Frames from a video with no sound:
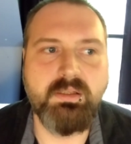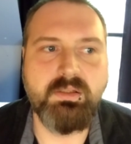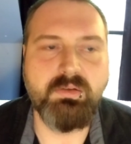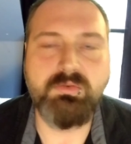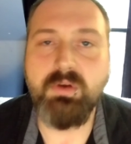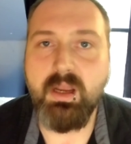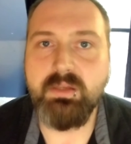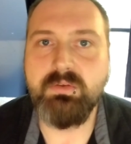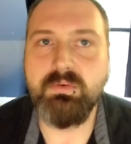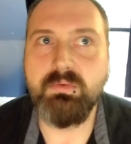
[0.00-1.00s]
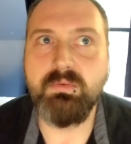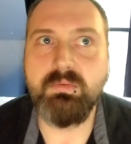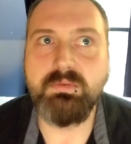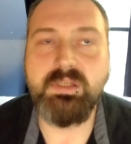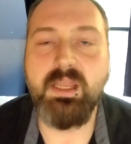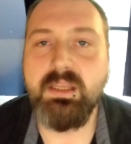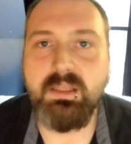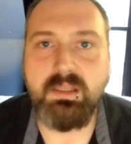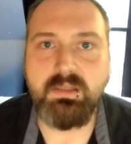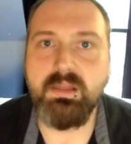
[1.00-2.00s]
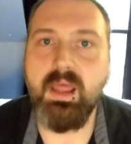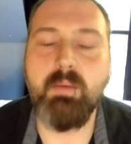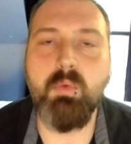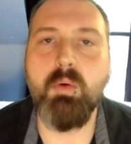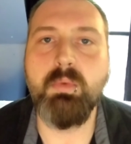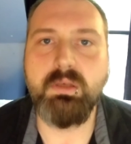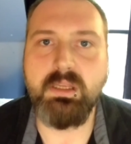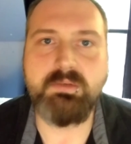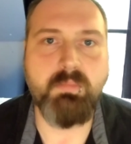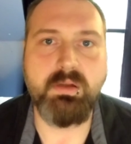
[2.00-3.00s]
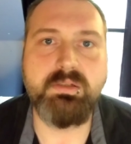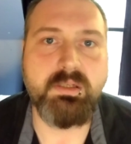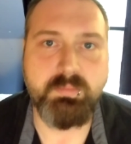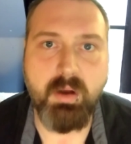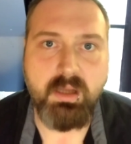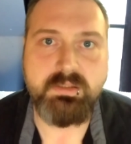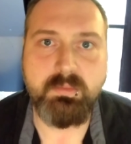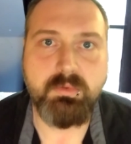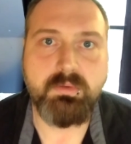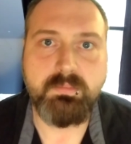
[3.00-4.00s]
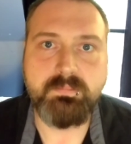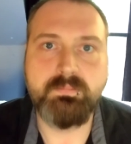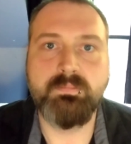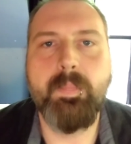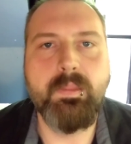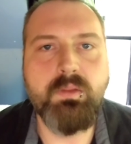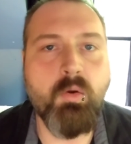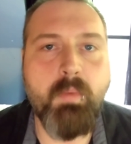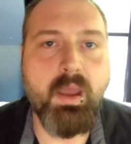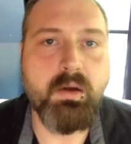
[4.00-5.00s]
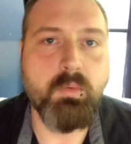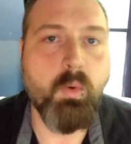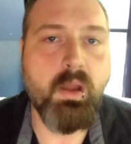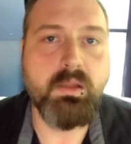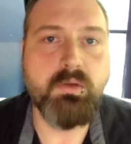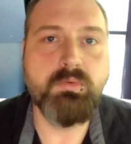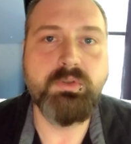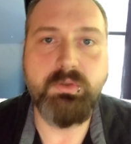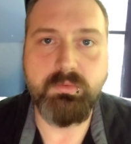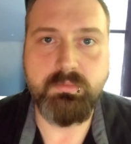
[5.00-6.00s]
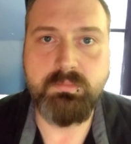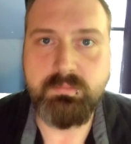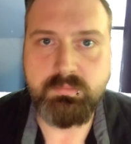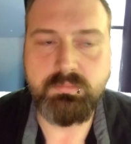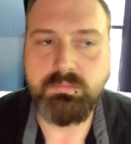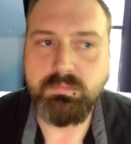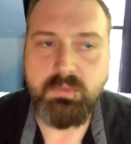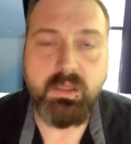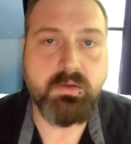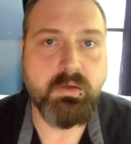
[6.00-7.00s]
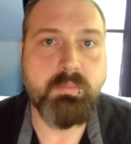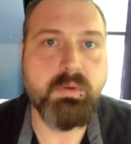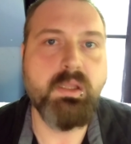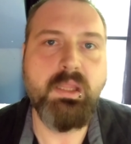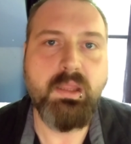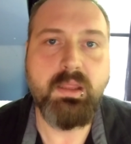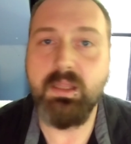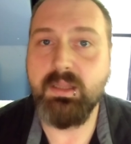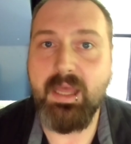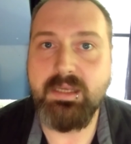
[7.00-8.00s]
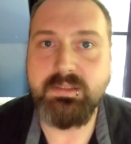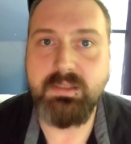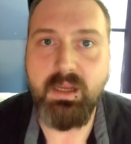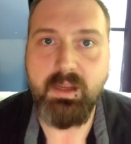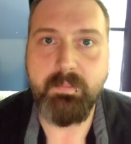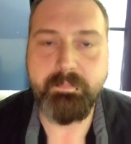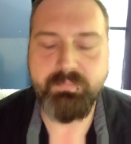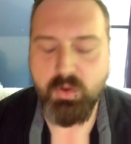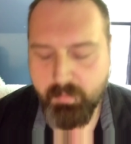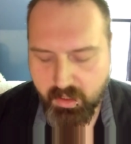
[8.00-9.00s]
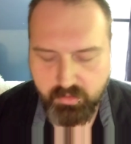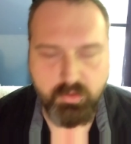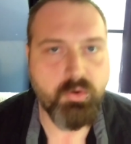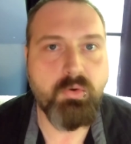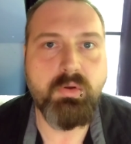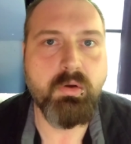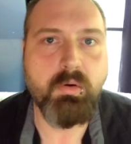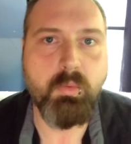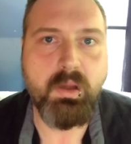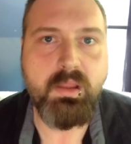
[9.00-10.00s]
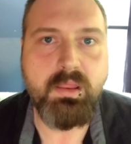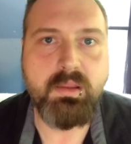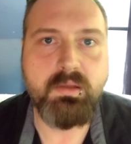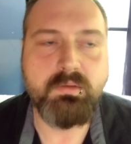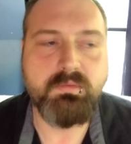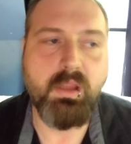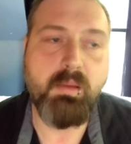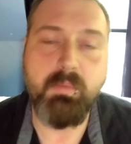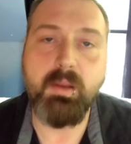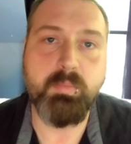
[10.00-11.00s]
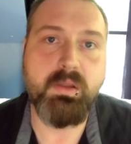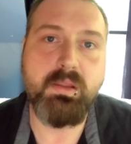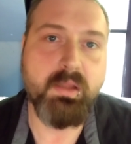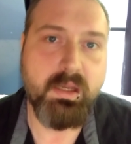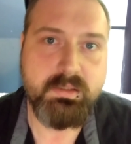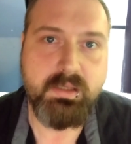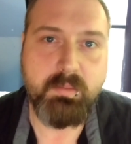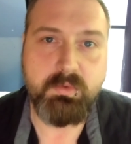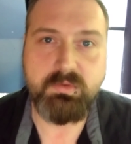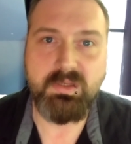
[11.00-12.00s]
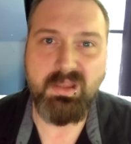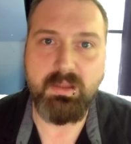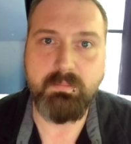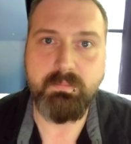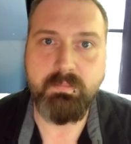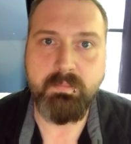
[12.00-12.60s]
you try to take in that moment as much as possible. No matter what you do, it could be the last time. No matter who you're with, it might be the last time you see them.